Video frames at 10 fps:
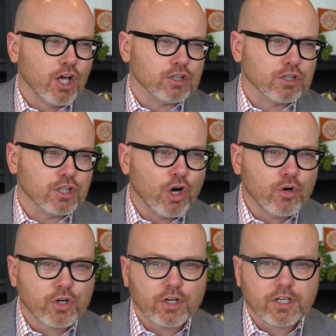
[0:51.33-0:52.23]

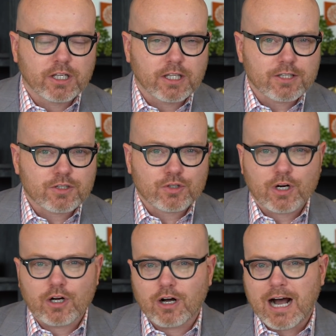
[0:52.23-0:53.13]
low good
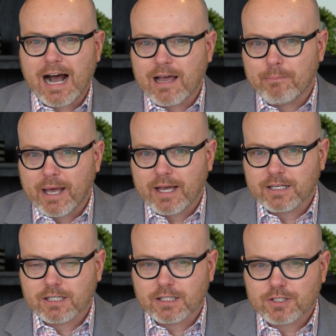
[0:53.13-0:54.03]
cholesterol, high
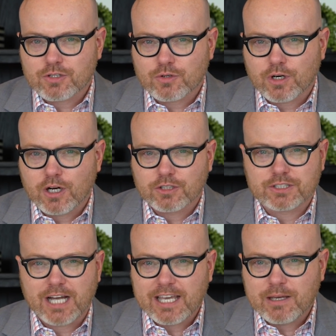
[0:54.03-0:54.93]
bad
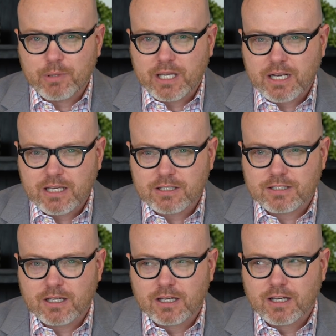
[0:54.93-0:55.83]
cholesterol,
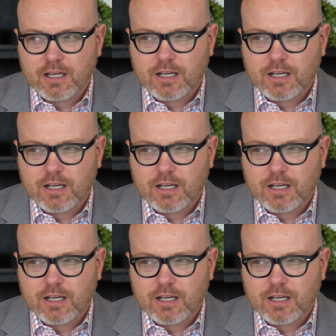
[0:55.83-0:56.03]
diabetes.